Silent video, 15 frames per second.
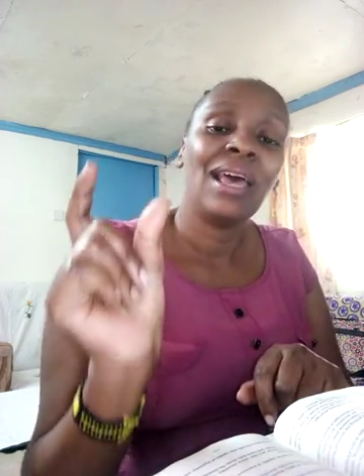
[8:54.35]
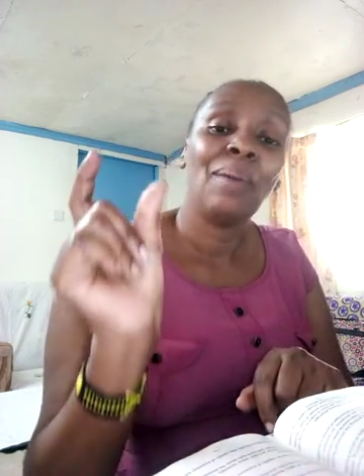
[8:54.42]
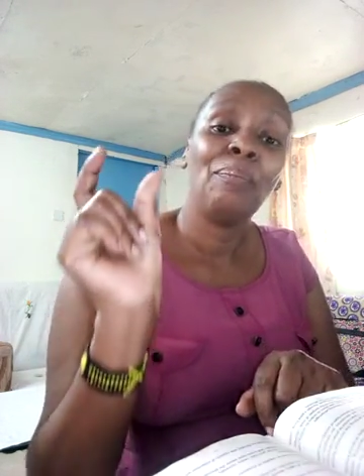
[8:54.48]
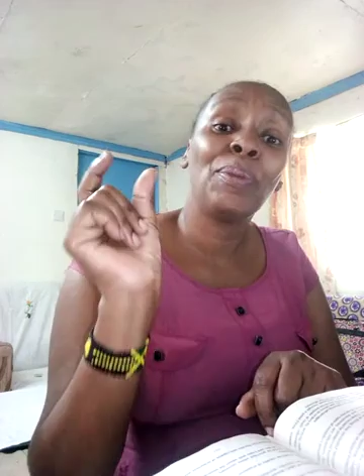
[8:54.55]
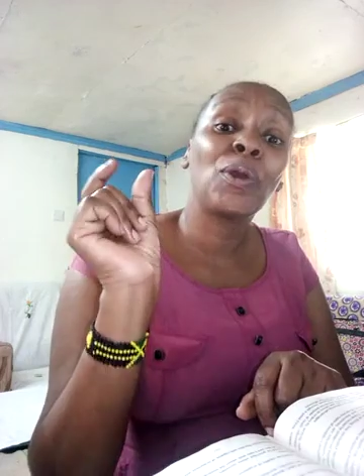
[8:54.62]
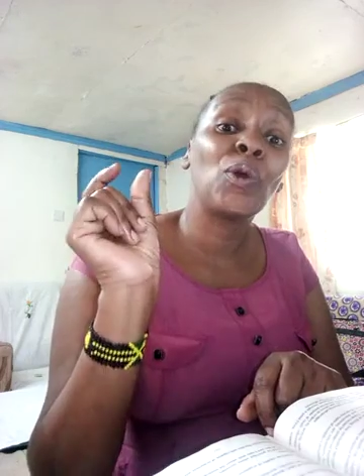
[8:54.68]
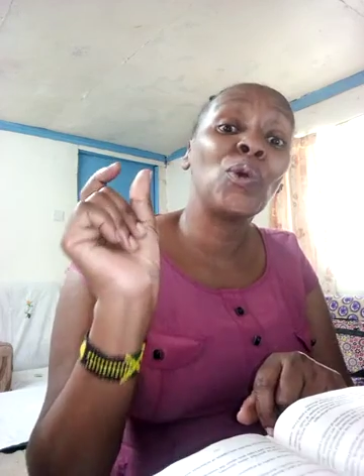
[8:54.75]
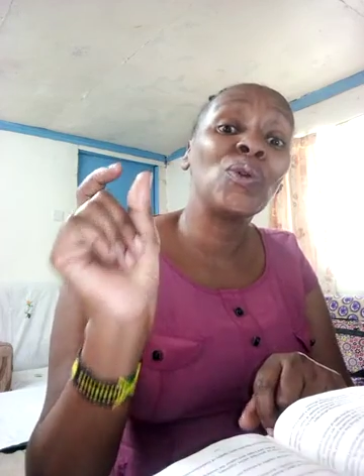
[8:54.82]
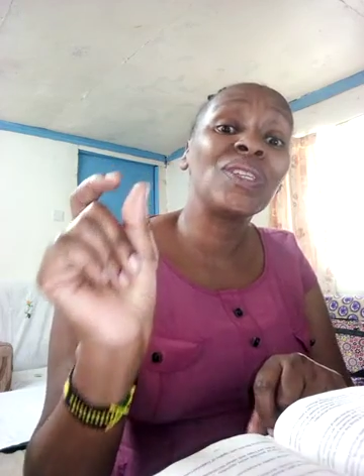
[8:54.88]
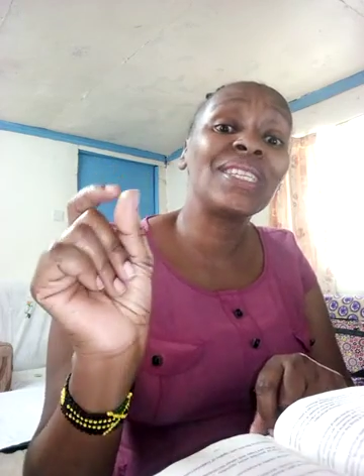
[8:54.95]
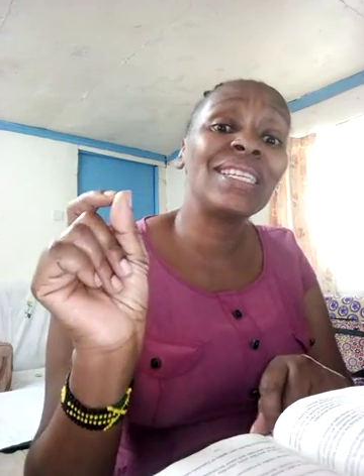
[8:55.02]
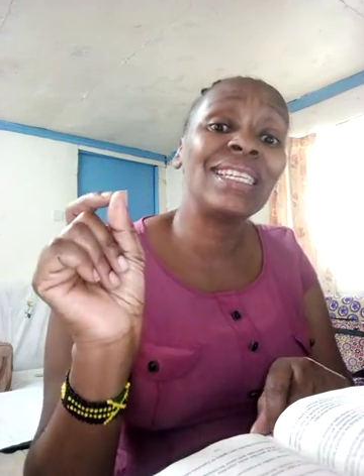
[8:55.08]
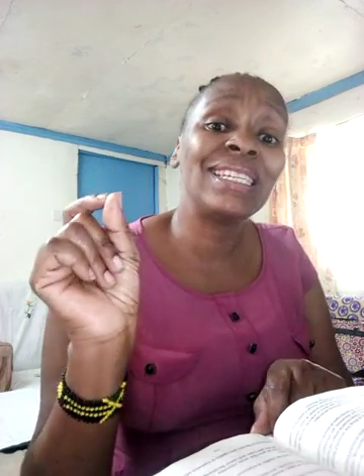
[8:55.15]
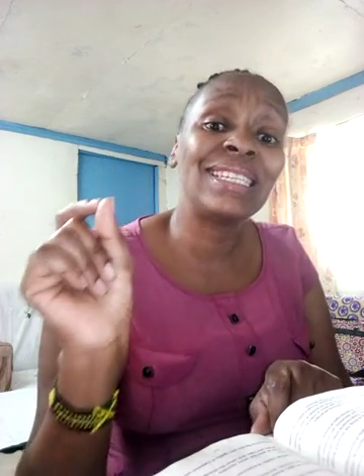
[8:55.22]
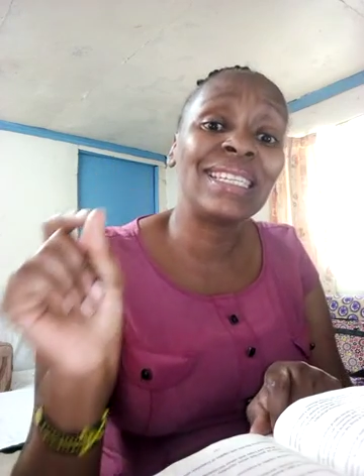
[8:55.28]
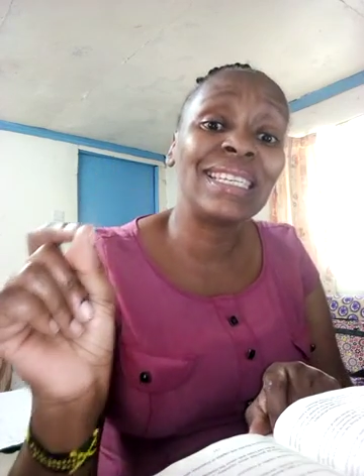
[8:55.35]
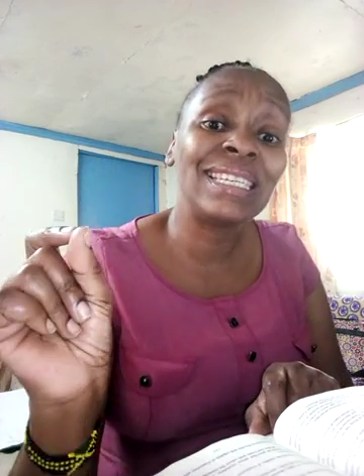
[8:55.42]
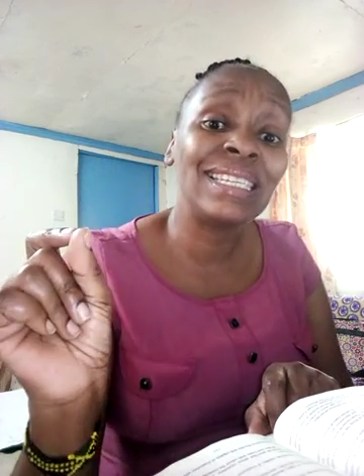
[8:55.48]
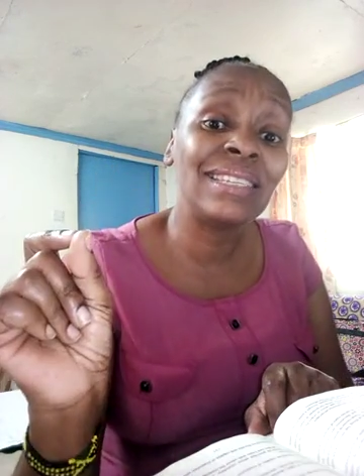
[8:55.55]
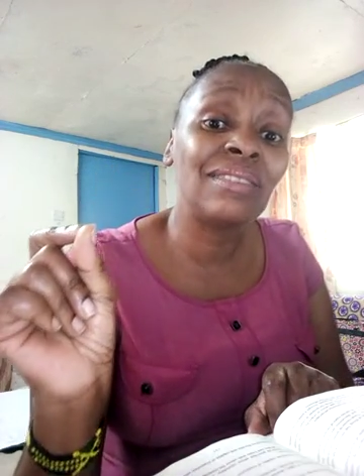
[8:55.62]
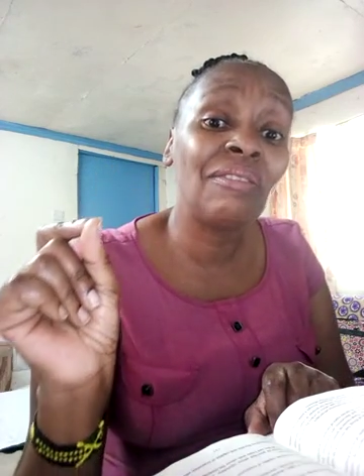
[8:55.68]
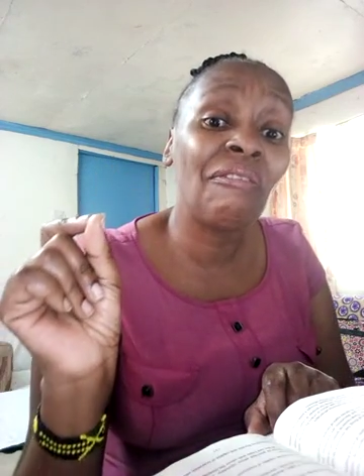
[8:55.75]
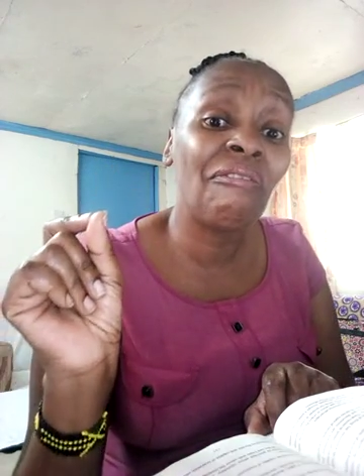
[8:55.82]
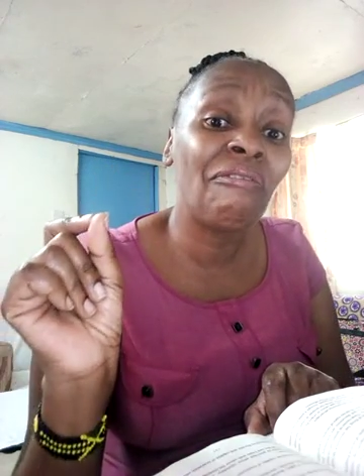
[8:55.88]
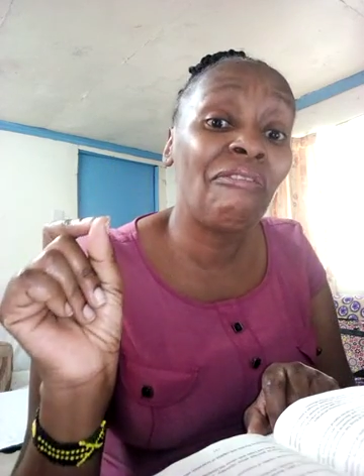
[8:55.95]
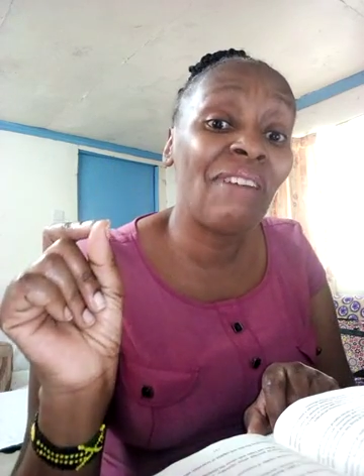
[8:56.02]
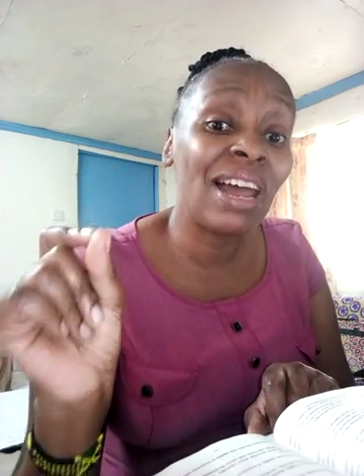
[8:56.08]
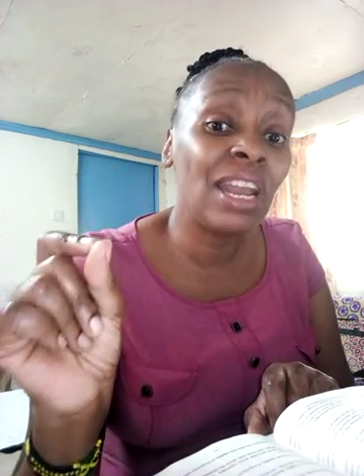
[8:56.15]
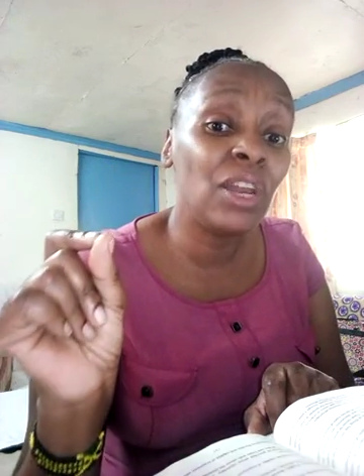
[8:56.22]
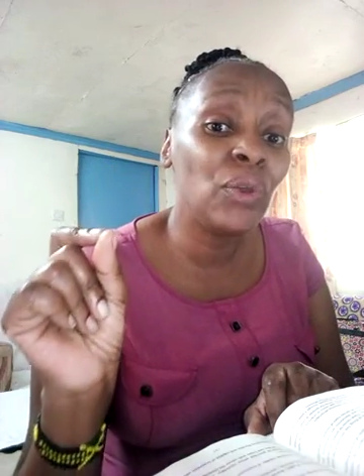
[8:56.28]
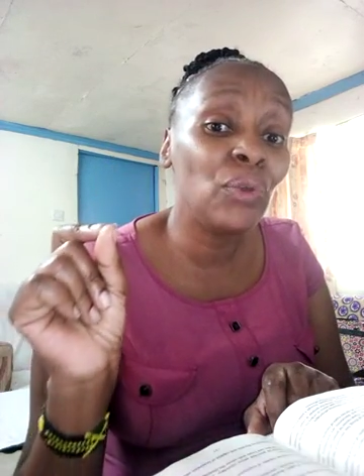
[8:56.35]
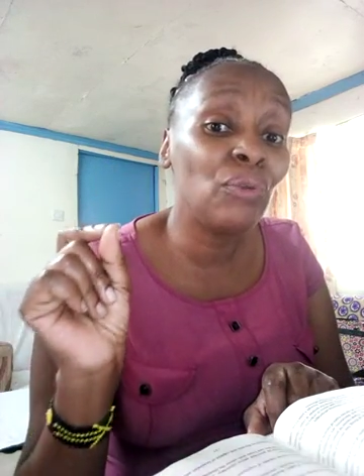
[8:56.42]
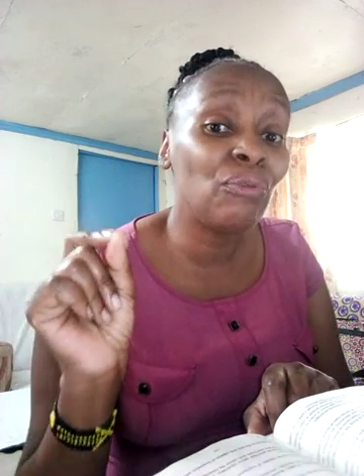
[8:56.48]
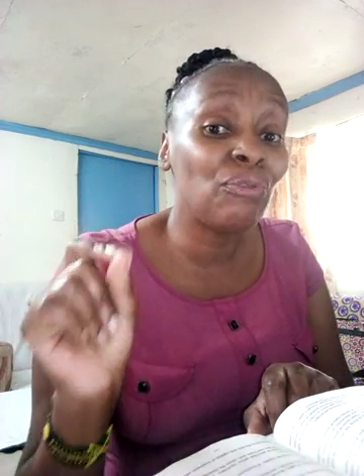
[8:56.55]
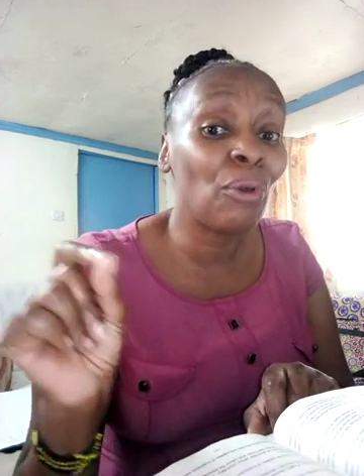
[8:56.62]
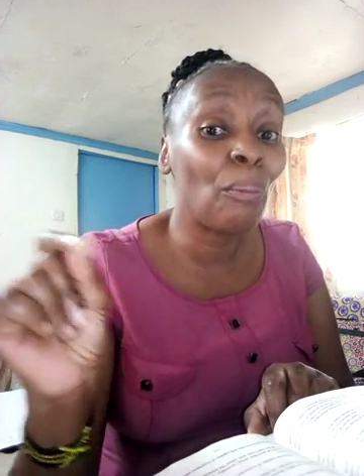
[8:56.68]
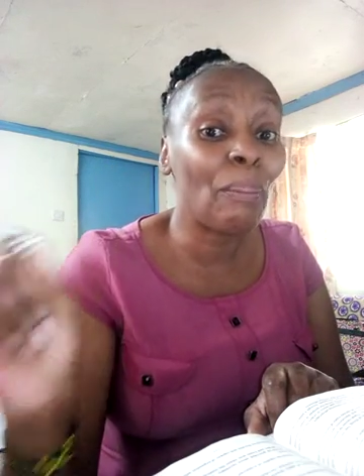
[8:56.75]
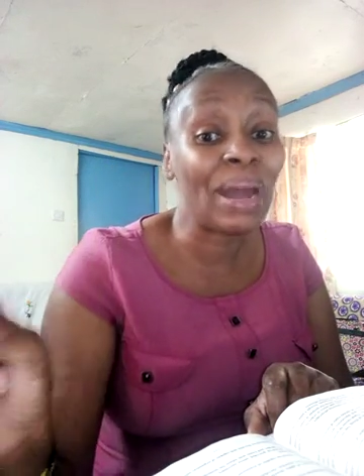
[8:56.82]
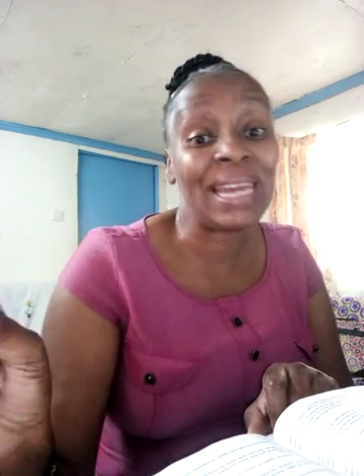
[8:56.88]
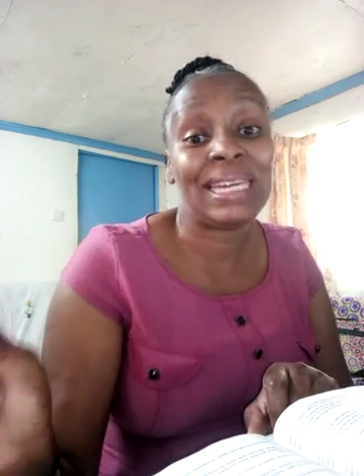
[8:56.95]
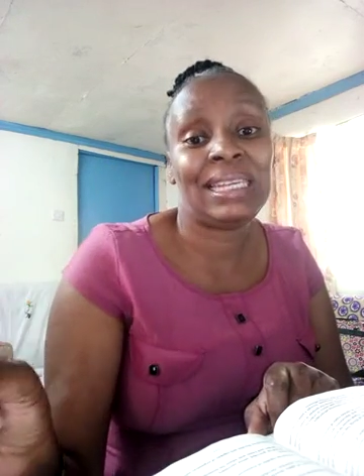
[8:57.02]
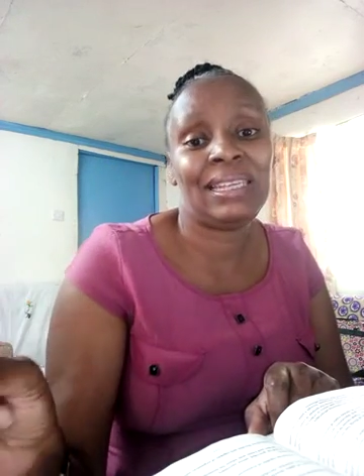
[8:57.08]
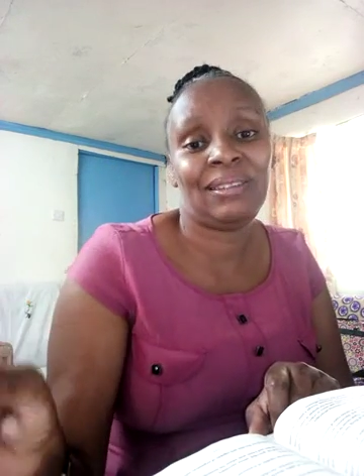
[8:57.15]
because it is value for money.